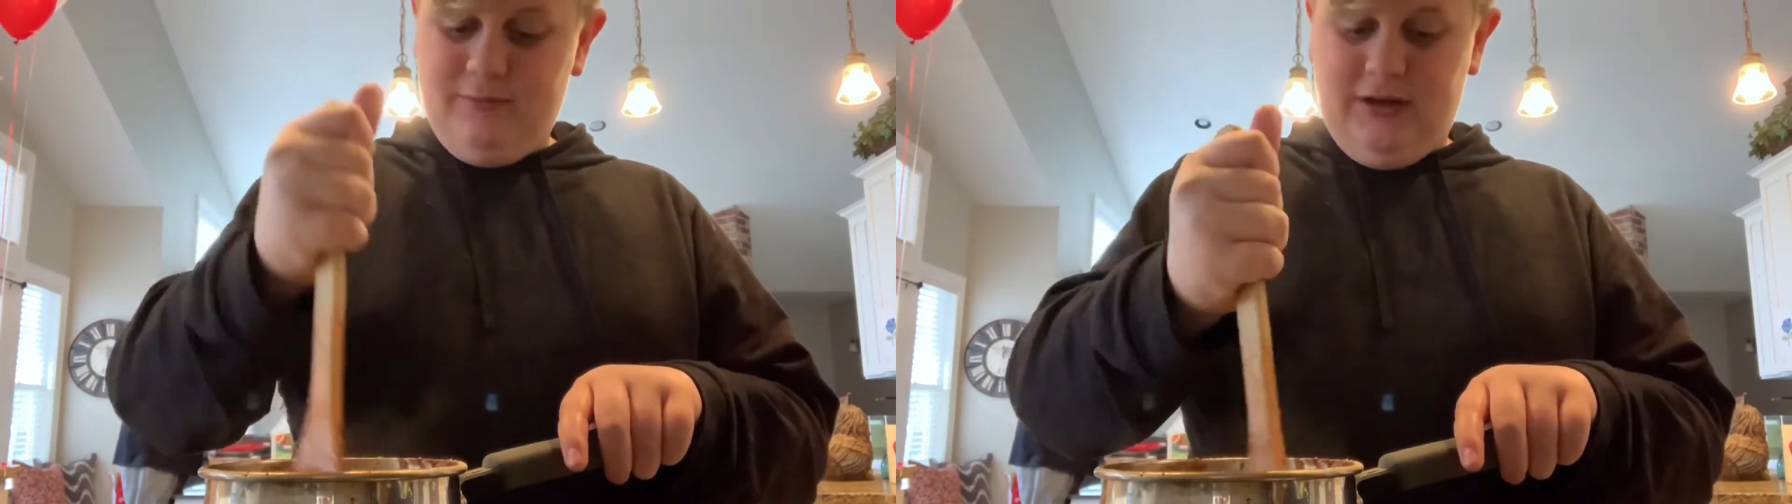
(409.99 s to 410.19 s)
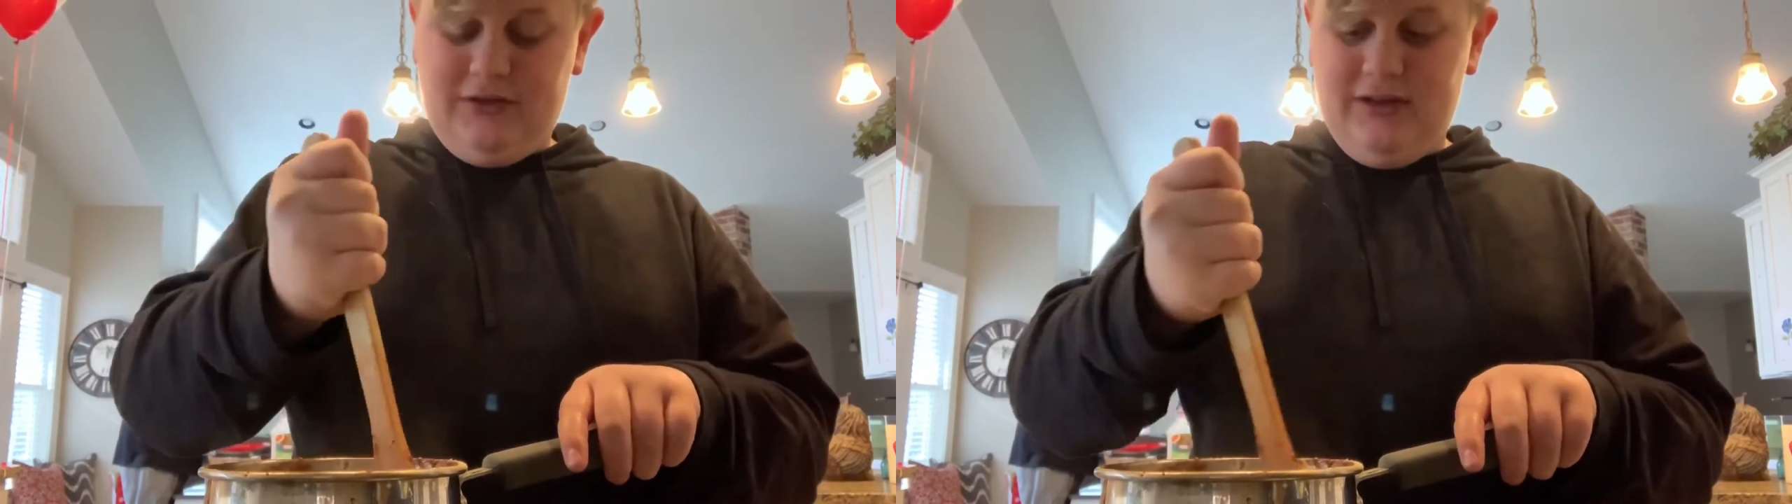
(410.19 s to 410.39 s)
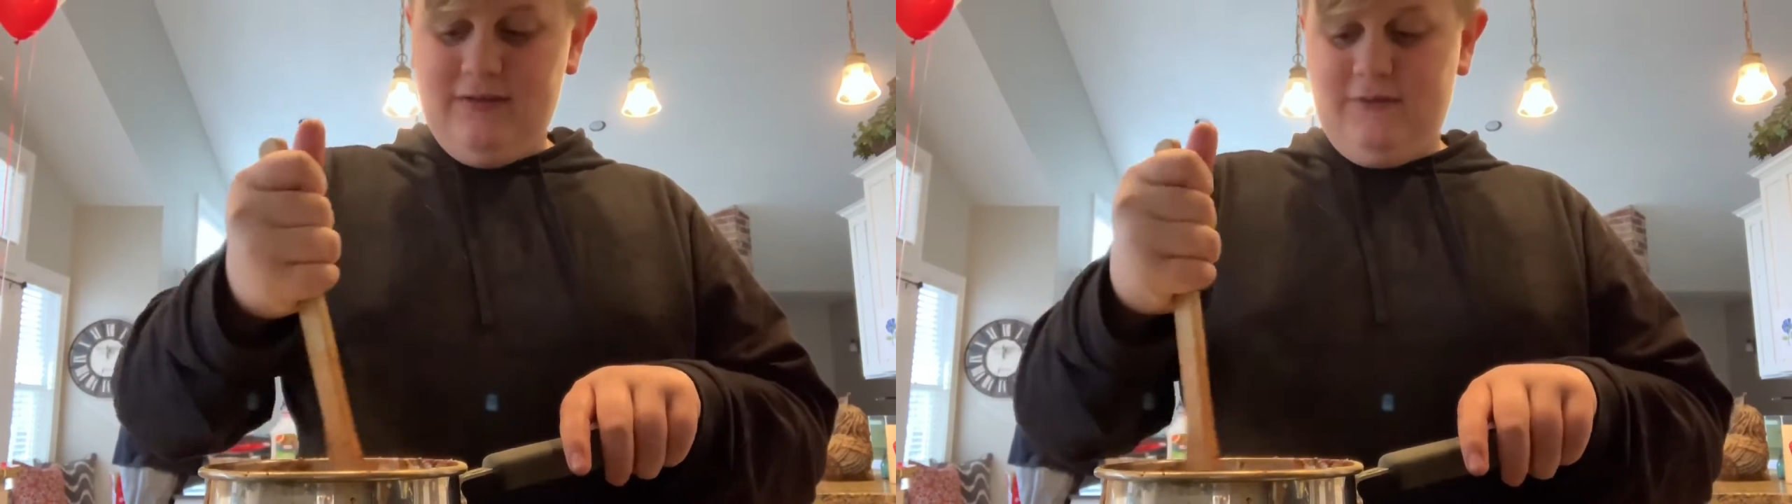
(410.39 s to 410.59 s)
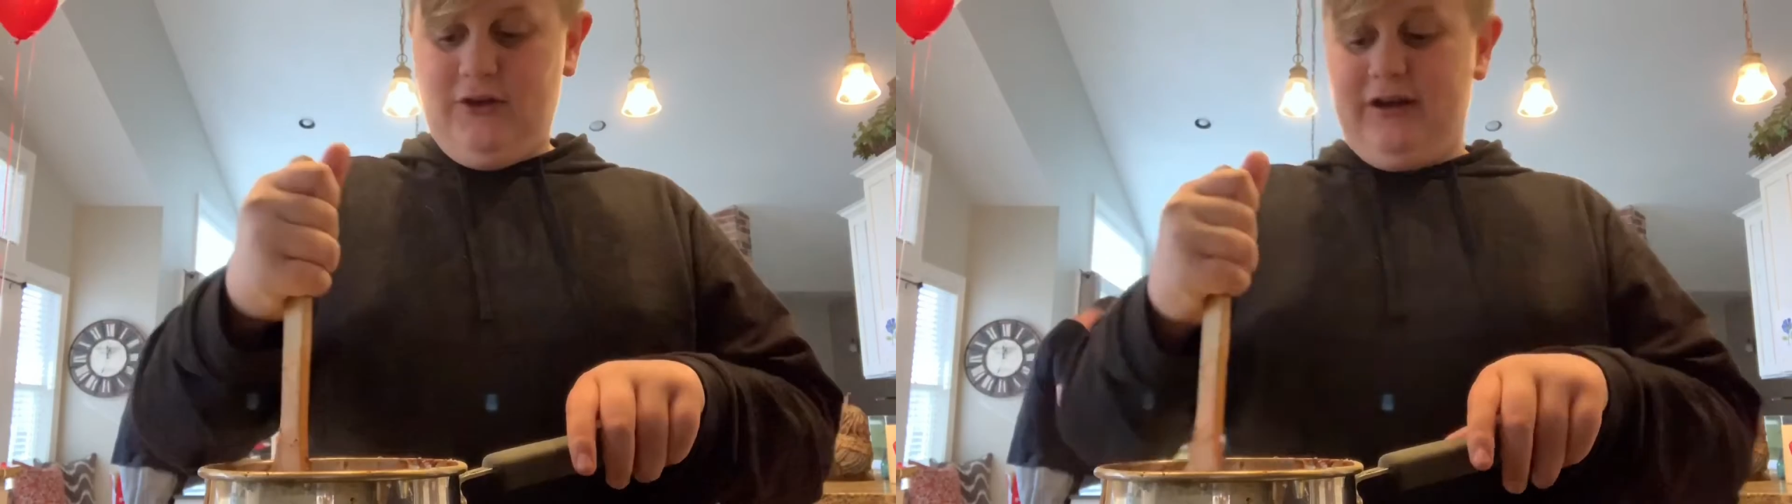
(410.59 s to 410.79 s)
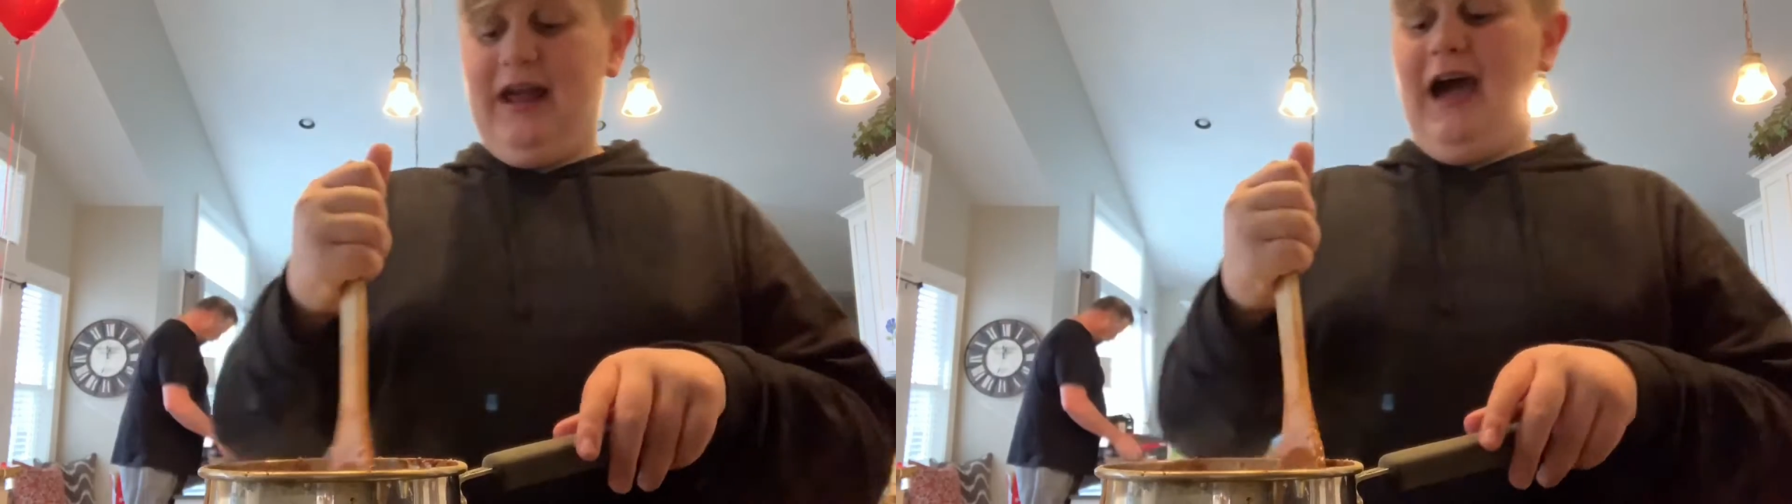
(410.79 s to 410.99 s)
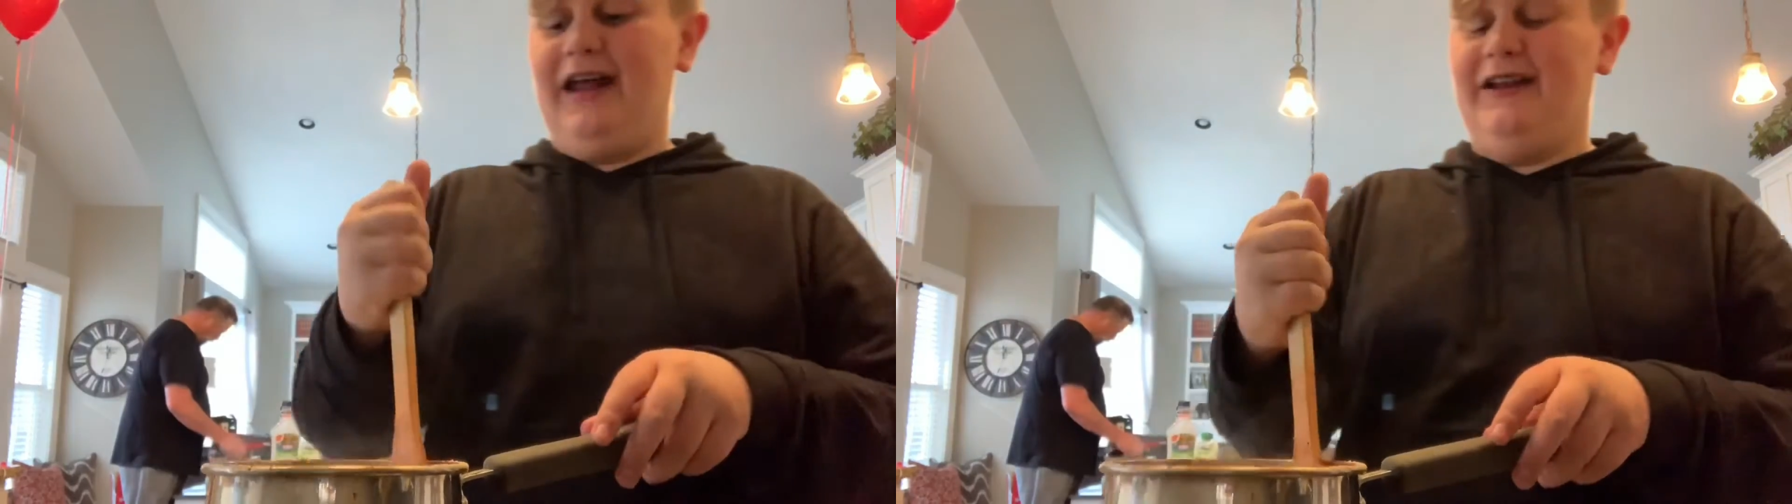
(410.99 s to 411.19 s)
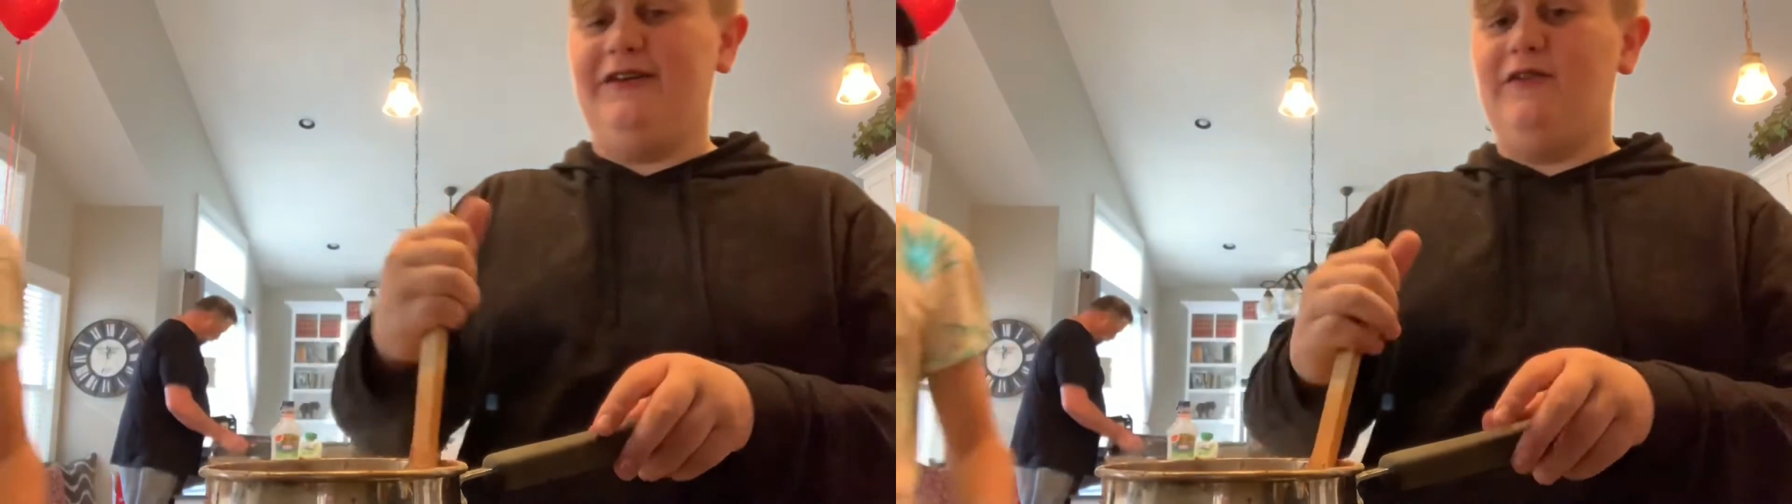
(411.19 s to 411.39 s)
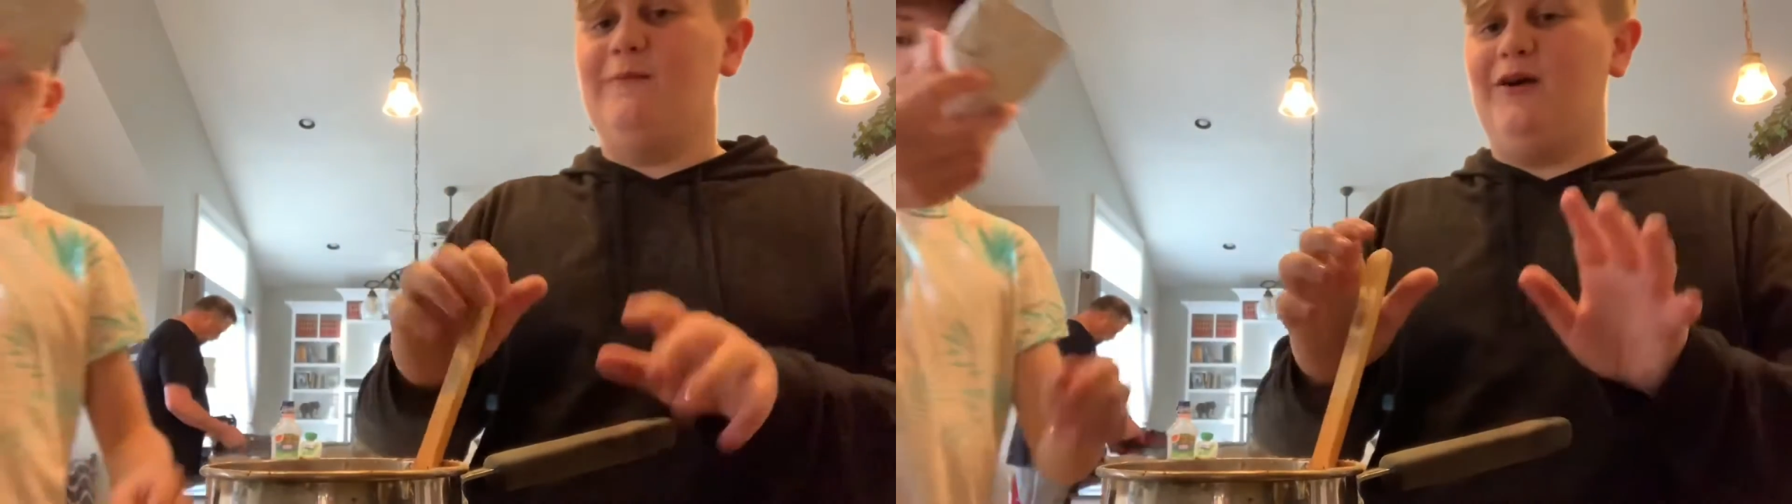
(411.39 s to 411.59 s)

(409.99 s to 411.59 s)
melting, you're gonna add in the